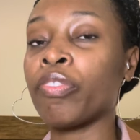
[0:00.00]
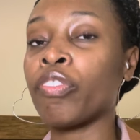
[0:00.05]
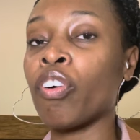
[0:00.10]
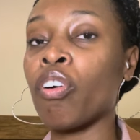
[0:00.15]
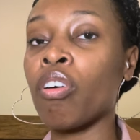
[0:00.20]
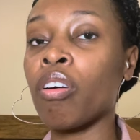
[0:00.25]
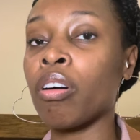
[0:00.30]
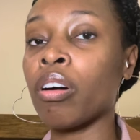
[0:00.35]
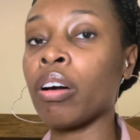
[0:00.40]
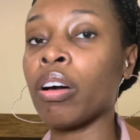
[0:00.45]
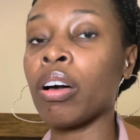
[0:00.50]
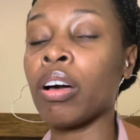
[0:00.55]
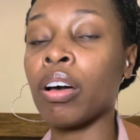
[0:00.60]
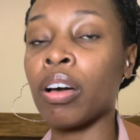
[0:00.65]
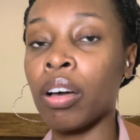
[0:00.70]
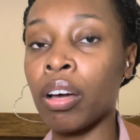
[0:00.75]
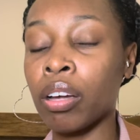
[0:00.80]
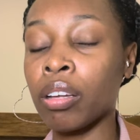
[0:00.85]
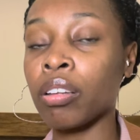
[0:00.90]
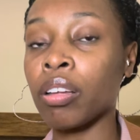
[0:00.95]
fall
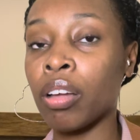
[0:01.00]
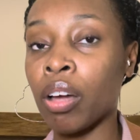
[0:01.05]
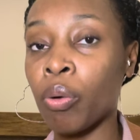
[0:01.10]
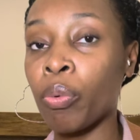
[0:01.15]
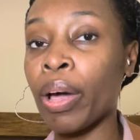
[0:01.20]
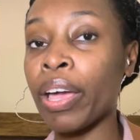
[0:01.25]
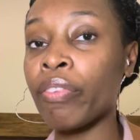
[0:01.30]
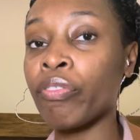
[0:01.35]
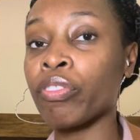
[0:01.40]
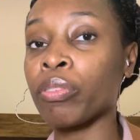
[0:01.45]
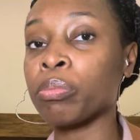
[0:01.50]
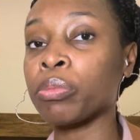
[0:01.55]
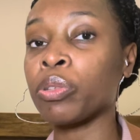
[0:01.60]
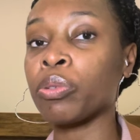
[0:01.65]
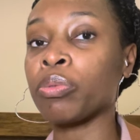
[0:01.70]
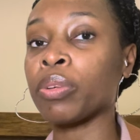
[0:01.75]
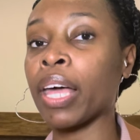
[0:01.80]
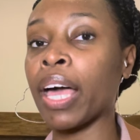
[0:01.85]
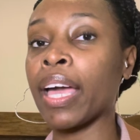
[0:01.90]
away from you.